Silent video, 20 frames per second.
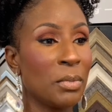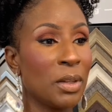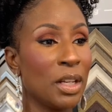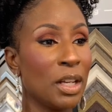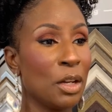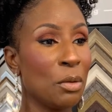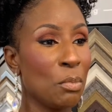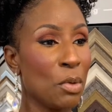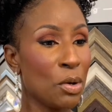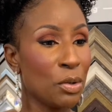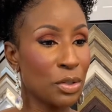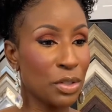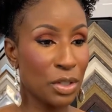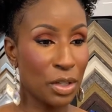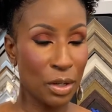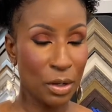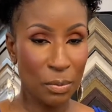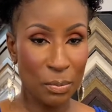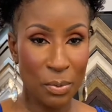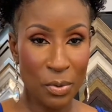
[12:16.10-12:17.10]
The
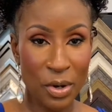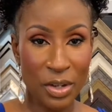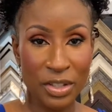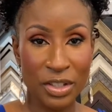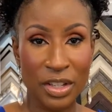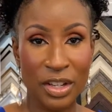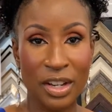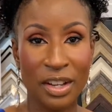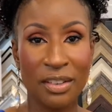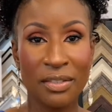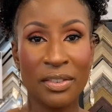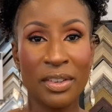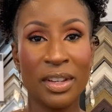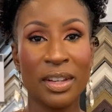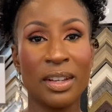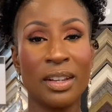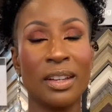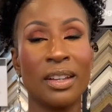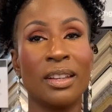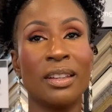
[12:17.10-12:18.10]
emotion portion of
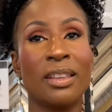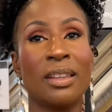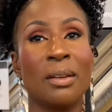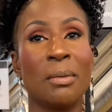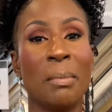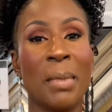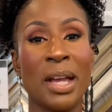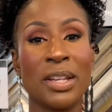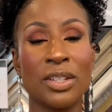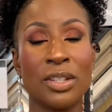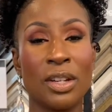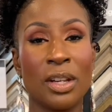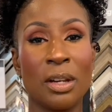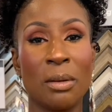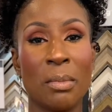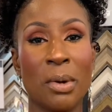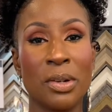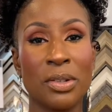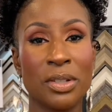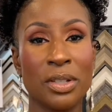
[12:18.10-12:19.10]
it, the matching the
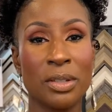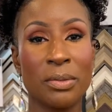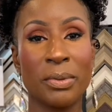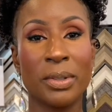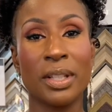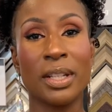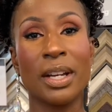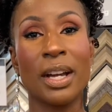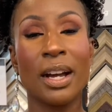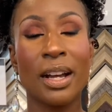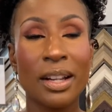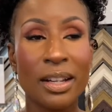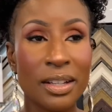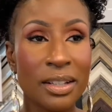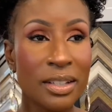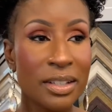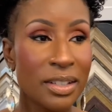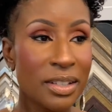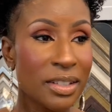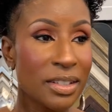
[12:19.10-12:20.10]
emotion with the
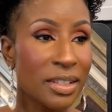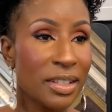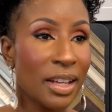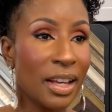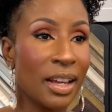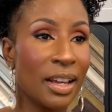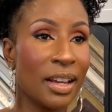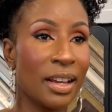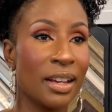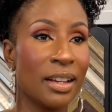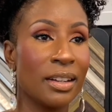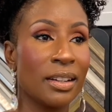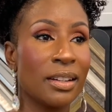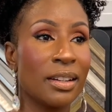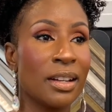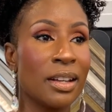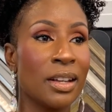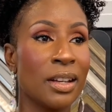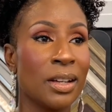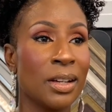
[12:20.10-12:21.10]
colors, and
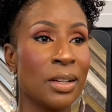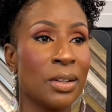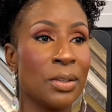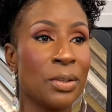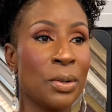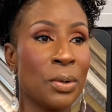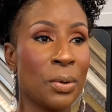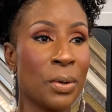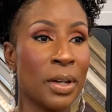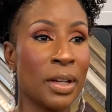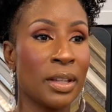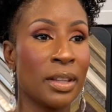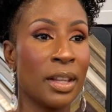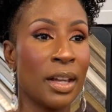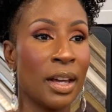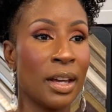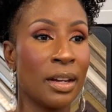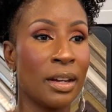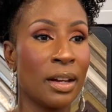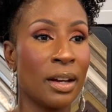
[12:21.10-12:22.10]
knowing
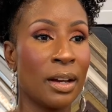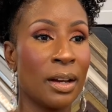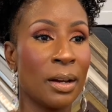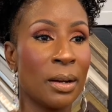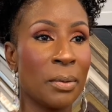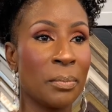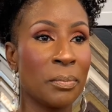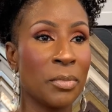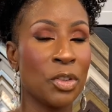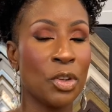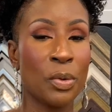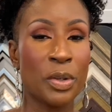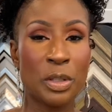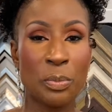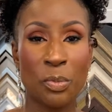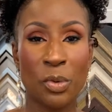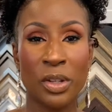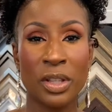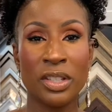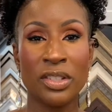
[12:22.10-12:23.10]
that it's
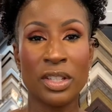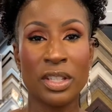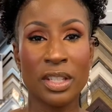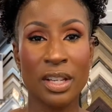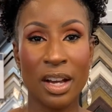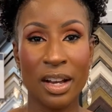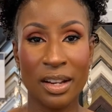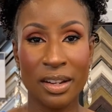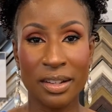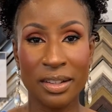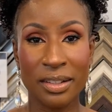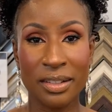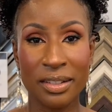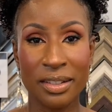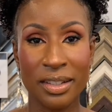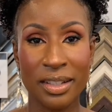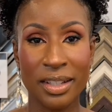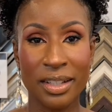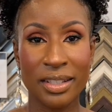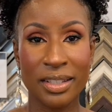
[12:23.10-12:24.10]
more than just color,
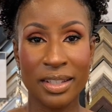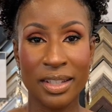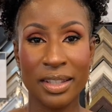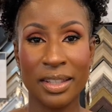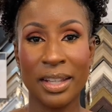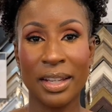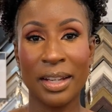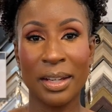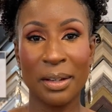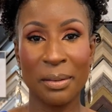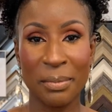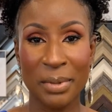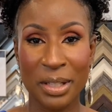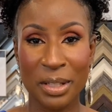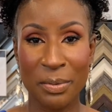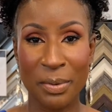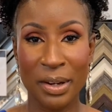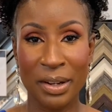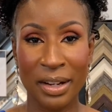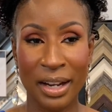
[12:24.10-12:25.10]
it's the theme as
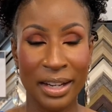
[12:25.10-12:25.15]
well.